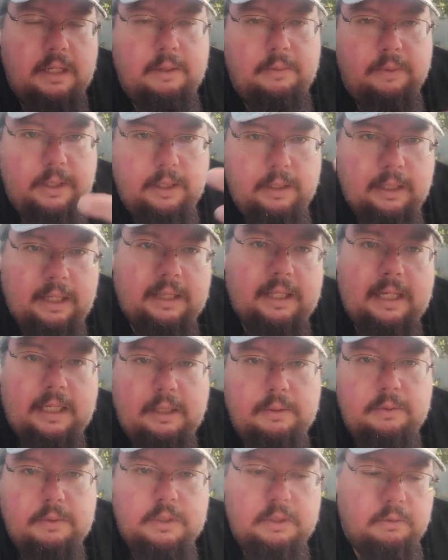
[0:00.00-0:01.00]
Anyway, I
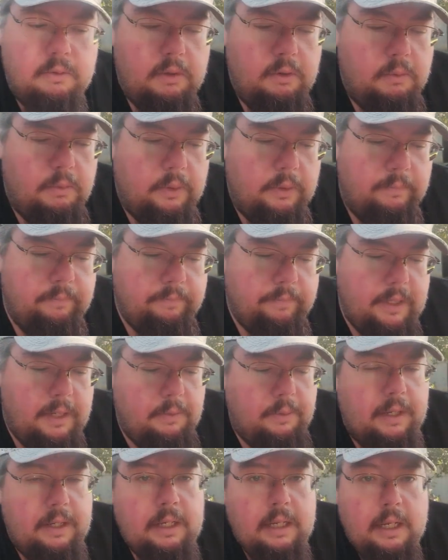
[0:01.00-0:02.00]
think he was in Rogue One.
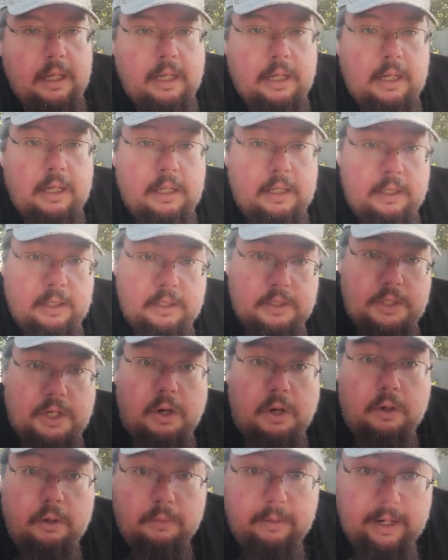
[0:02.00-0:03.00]
Anyway,
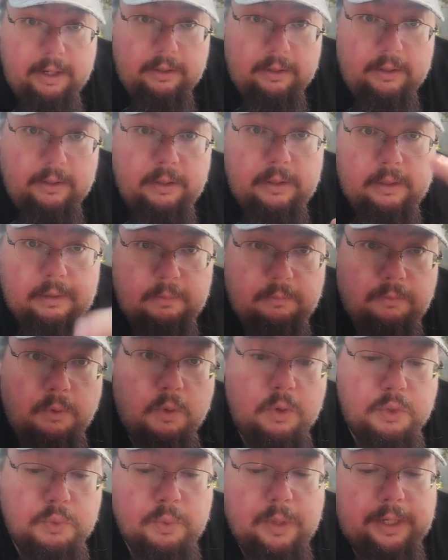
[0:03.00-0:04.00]
Saw Gerrera,
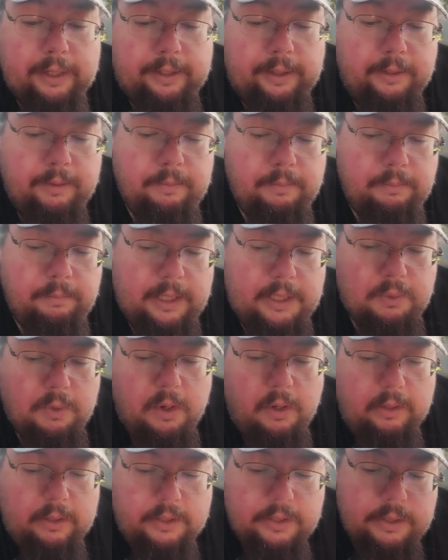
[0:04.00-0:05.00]
Forrest Whitaker plays
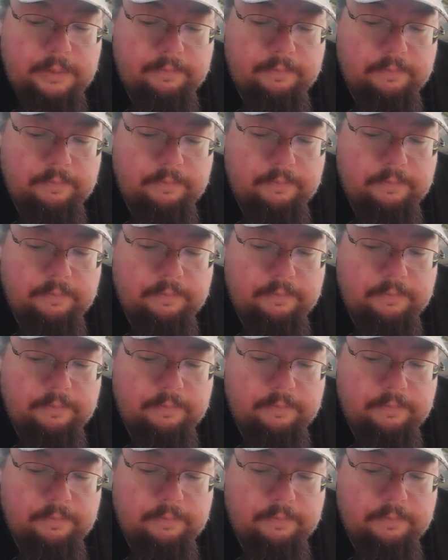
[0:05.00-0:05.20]
Rollins.